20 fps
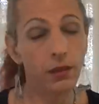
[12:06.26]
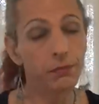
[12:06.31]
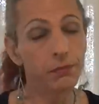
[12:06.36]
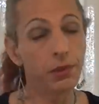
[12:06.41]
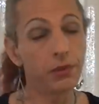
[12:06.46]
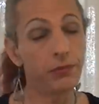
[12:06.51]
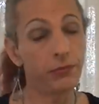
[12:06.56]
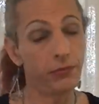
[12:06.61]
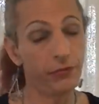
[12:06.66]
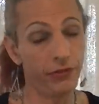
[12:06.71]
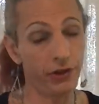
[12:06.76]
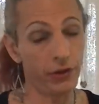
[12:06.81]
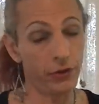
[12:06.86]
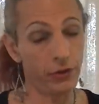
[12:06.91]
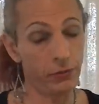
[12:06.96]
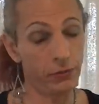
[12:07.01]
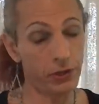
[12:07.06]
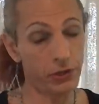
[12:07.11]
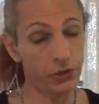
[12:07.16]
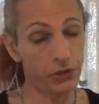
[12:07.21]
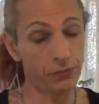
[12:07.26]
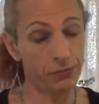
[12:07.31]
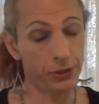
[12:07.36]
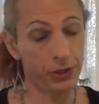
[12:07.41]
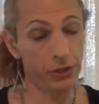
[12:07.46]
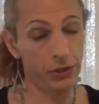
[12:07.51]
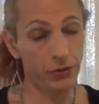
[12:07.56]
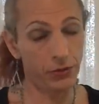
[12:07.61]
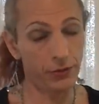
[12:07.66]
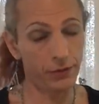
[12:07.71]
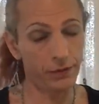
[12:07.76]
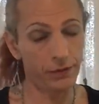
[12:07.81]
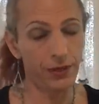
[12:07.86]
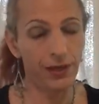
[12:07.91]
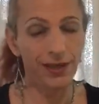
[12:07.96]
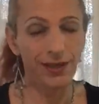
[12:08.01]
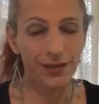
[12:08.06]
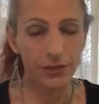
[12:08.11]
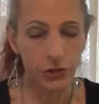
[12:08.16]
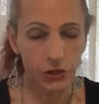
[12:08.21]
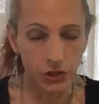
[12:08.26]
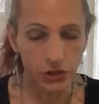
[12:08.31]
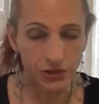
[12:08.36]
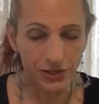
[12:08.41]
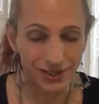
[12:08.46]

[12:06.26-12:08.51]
but very much up here. She's